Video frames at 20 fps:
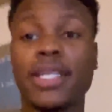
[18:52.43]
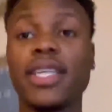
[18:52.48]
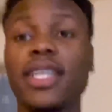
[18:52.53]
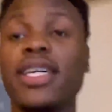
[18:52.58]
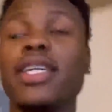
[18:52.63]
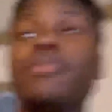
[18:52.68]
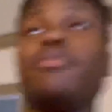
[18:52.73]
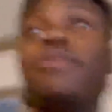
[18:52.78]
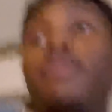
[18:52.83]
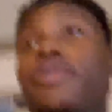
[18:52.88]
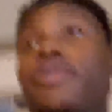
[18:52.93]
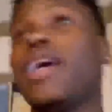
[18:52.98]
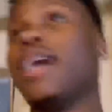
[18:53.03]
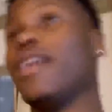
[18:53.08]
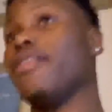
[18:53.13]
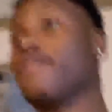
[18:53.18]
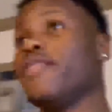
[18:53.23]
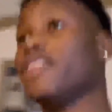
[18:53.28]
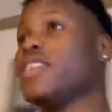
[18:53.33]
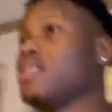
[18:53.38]
is, but we
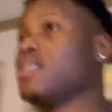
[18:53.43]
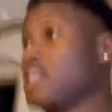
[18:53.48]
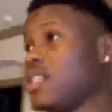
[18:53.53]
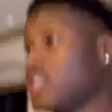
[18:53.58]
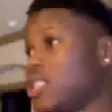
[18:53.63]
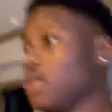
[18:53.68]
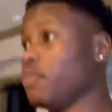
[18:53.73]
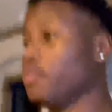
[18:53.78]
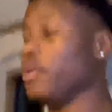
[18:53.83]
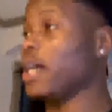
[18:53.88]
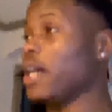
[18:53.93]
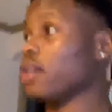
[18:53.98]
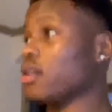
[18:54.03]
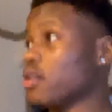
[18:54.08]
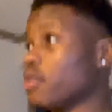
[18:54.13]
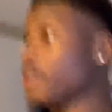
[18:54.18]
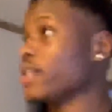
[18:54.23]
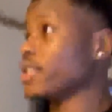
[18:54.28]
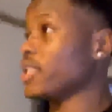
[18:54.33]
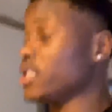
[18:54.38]
gotta fix that shit. We gotta
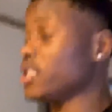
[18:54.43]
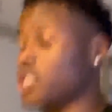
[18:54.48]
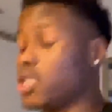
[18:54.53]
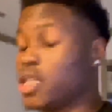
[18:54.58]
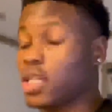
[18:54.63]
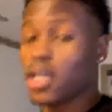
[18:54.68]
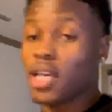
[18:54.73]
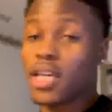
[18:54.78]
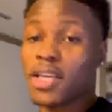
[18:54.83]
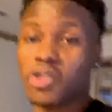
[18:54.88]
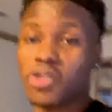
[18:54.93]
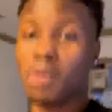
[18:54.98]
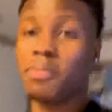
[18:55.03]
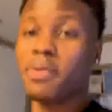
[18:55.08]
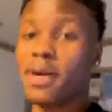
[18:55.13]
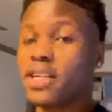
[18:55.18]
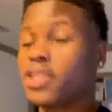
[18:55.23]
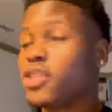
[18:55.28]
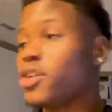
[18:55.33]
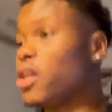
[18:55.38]
correct that shit. So I'm
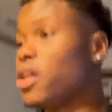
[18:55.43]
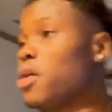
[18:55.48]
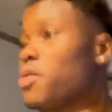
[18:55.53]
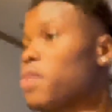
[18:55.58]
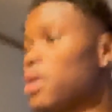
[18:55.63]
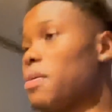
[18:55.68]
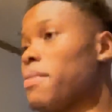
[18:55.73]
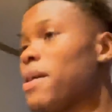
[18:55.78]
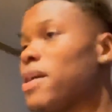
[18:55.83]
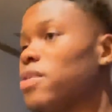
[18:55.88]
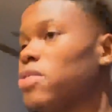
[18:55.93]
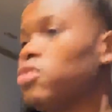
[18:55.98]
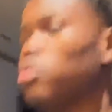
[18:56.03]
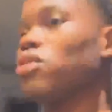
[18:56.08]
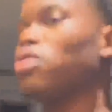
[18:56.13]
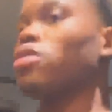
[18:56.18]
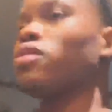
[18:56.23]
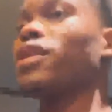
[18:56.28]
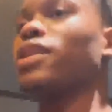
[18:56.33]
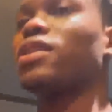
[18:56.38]
about to show y'all what I'm about to do
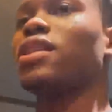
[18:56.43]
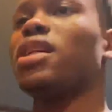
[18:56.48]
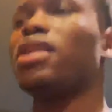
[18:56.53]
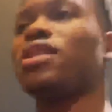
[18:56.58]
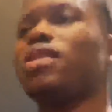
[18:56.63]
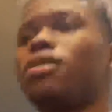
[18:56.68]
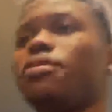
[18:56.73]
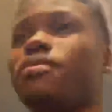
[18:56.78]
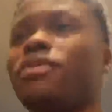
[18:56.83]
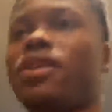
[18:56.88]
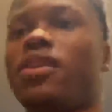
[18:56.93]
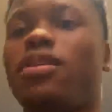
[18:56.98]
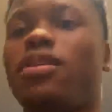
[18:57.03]
to correct that shit, man.